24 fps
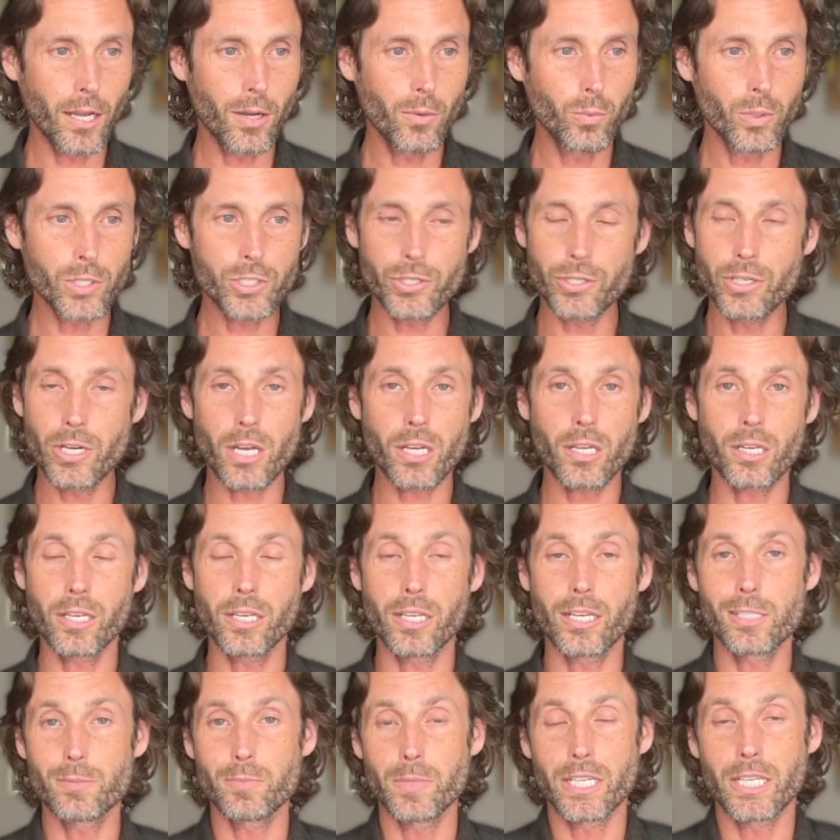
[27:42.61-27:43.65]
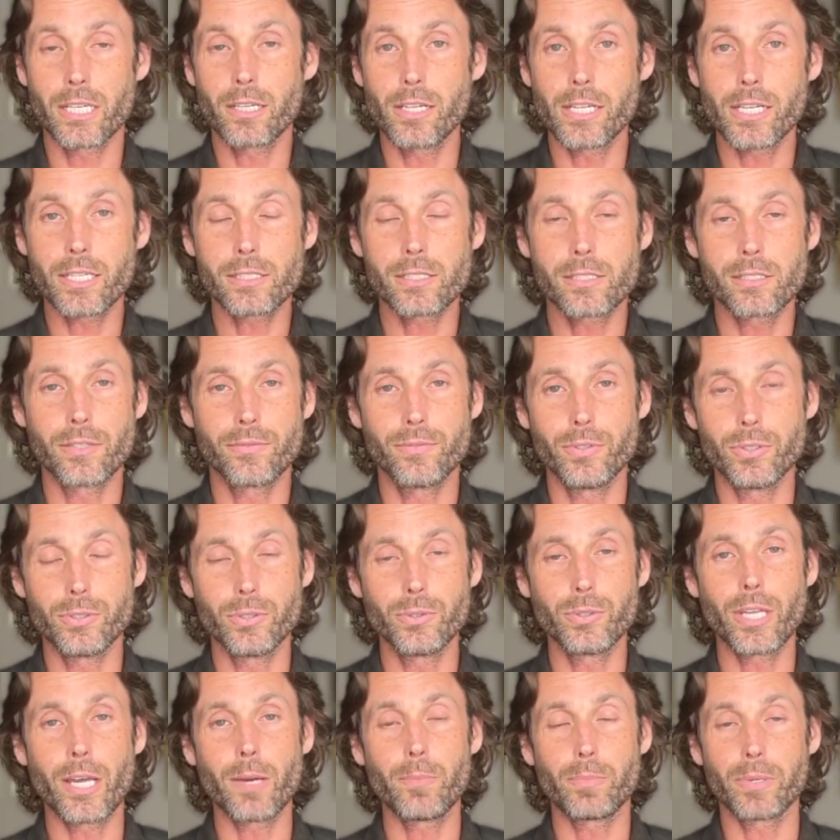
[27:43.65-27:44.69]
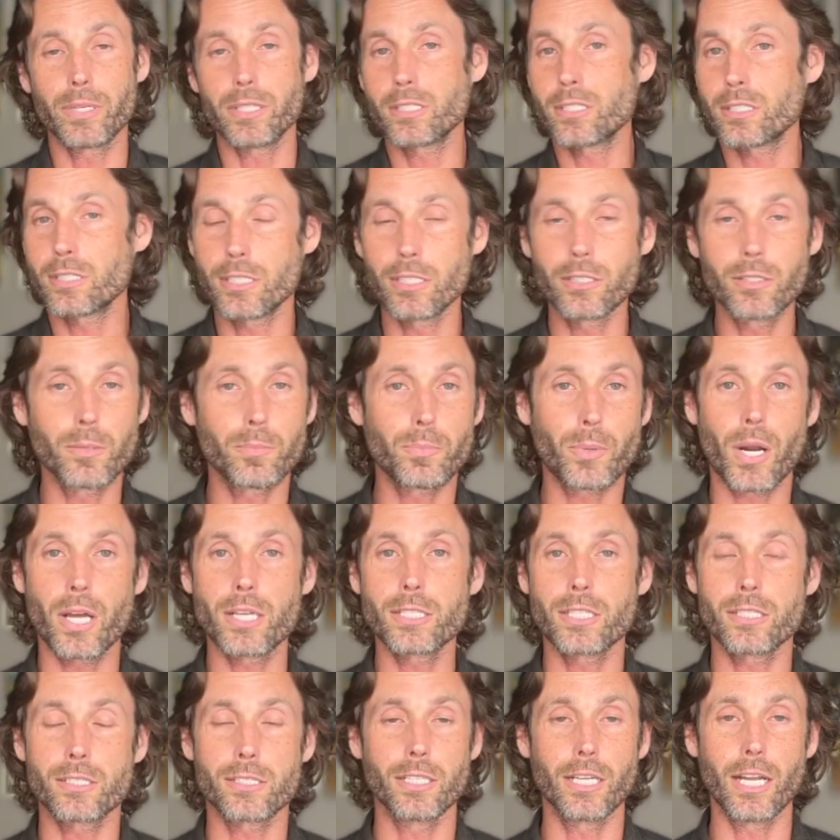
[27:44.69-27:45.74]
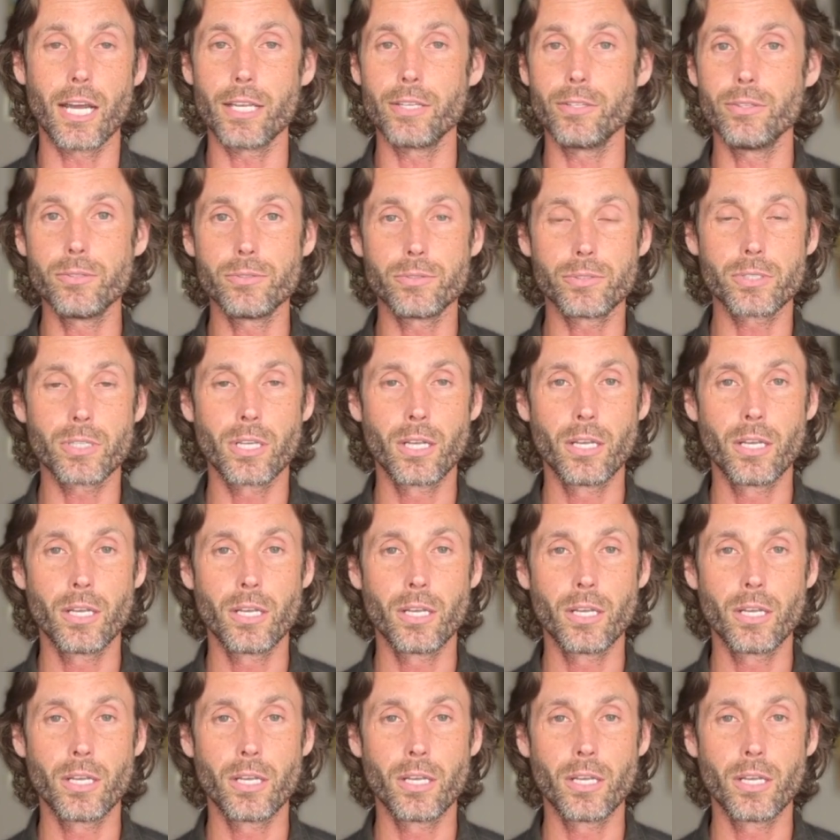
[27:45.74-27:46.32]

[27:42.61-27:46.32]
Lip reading: which you're not going to get as many clicks if you do that, but it's still a process that I use.